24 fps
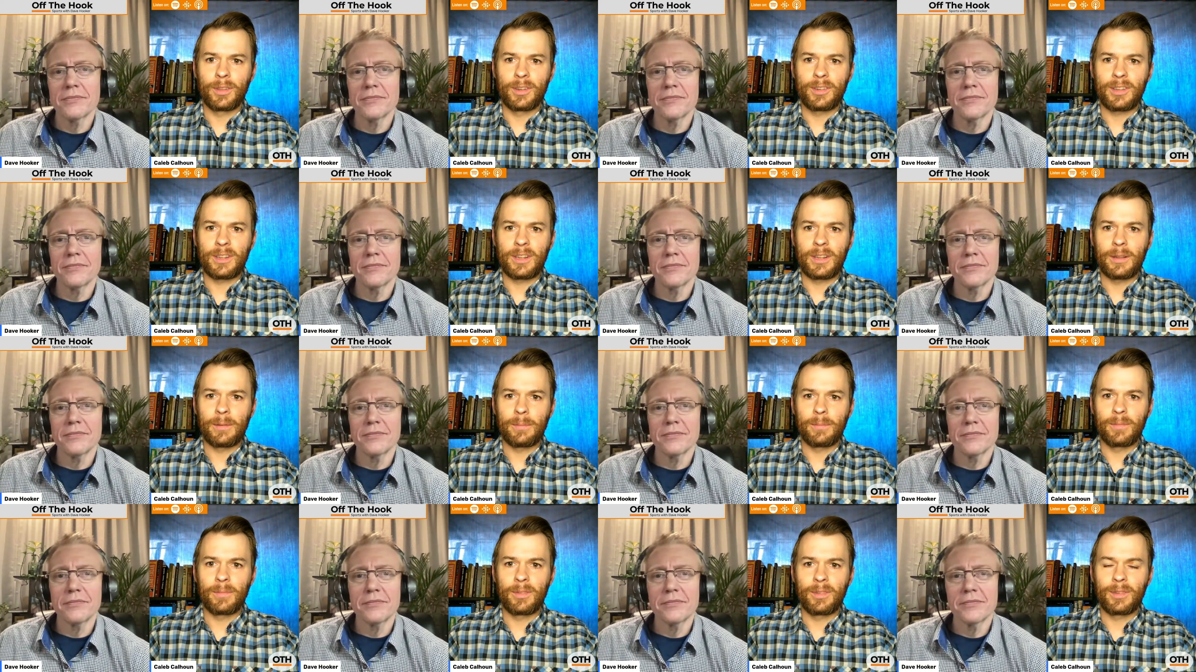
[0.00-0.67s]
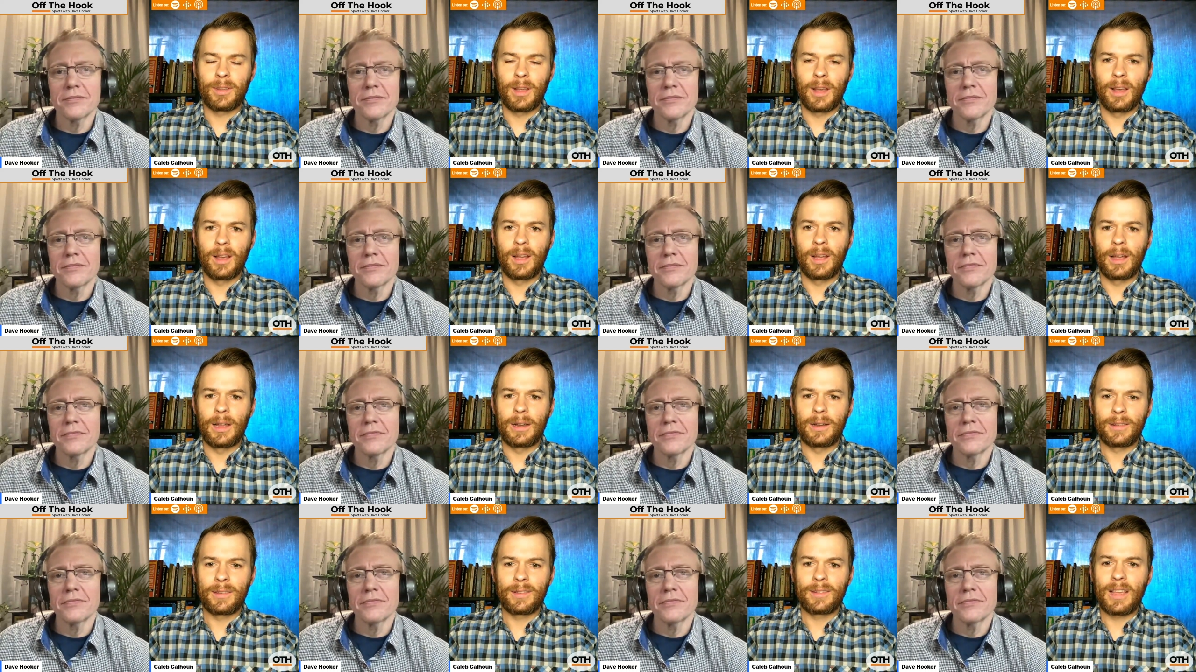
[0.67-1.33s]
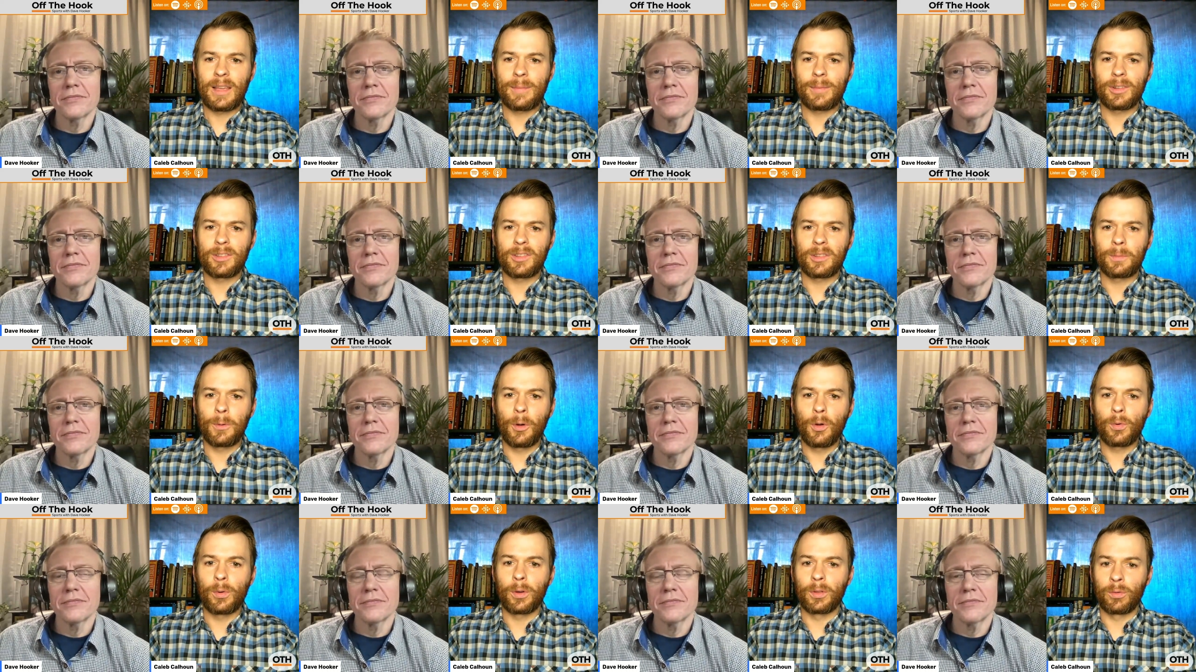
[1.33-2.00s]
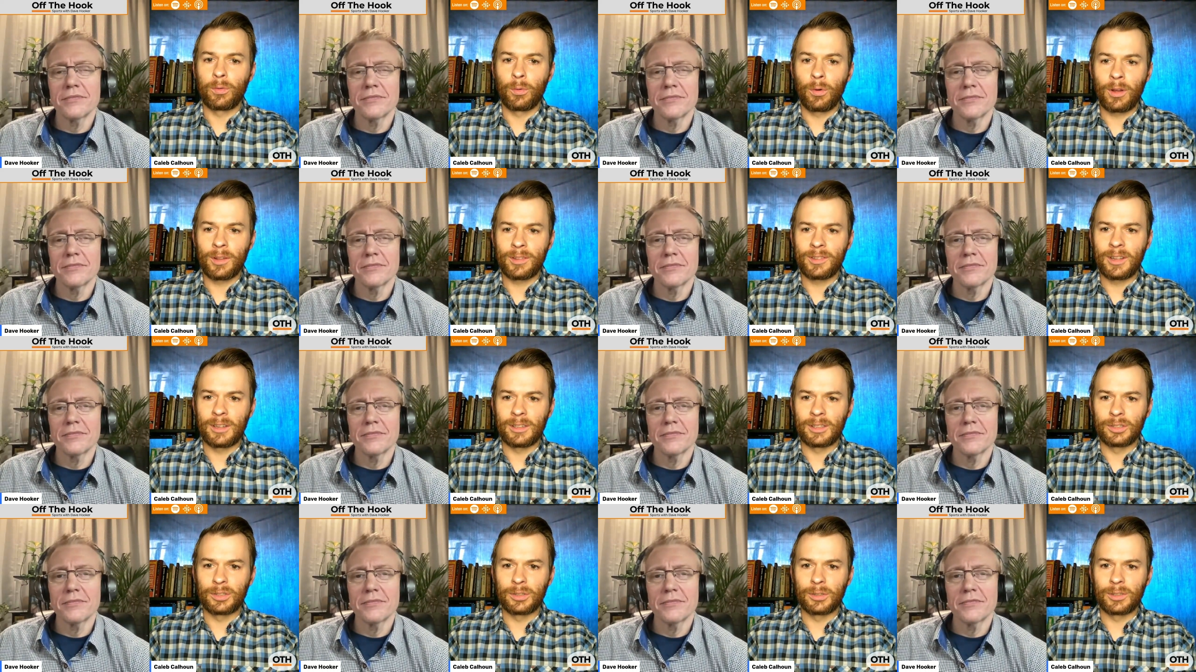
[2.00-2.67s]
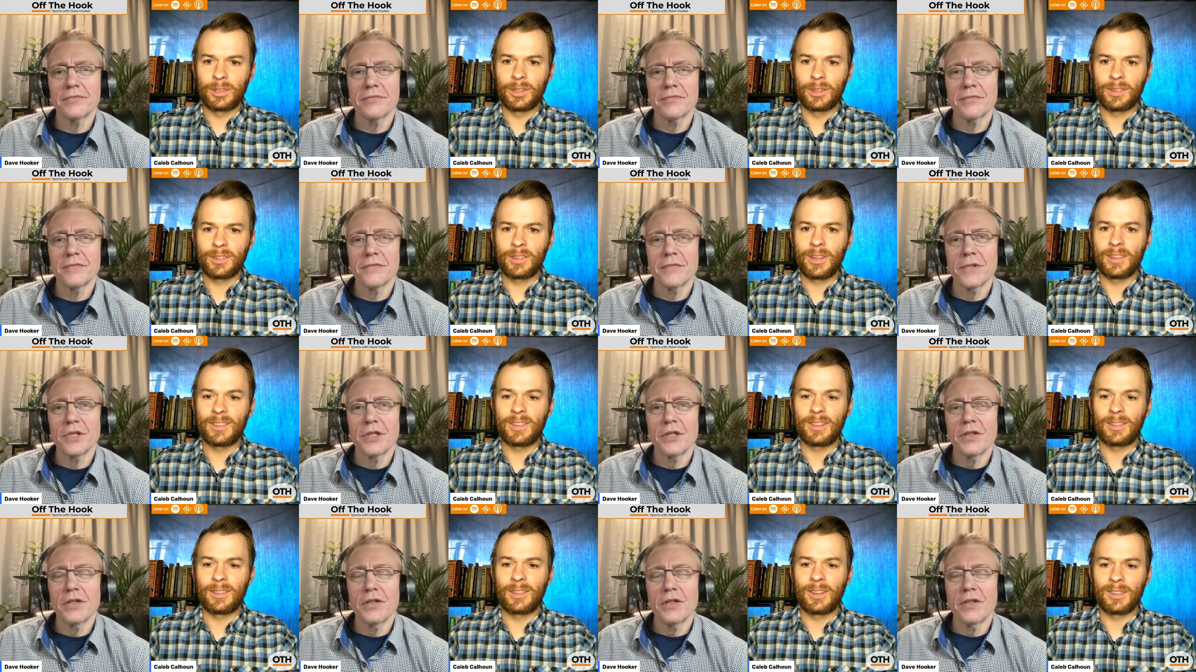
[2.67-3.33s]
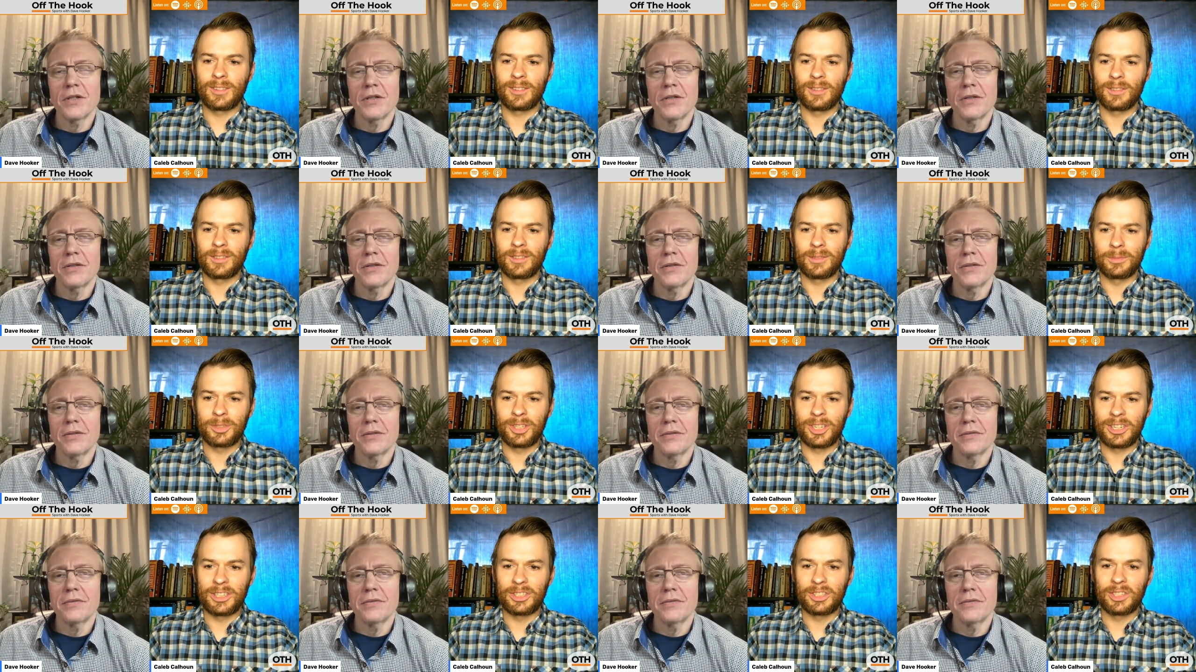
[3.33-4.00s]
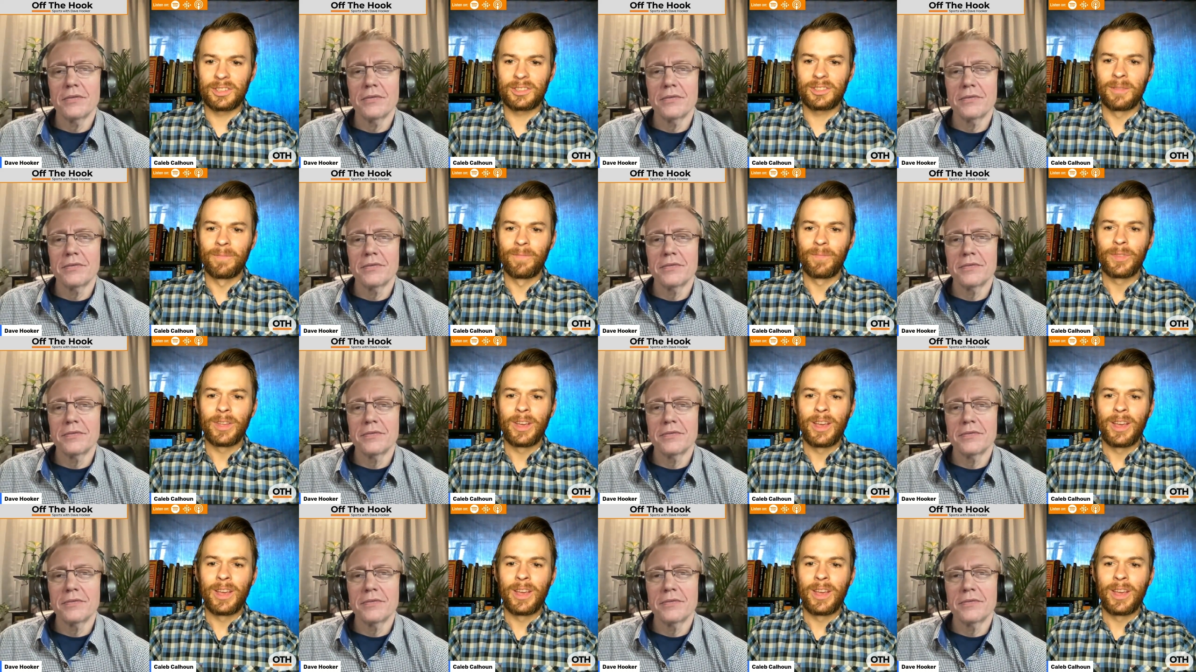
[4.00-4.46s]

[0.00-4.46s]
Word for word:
Speaker 1: for the teams. Uh, Saban spoke with Ross Dellenger to discuss his thoughts on some changes.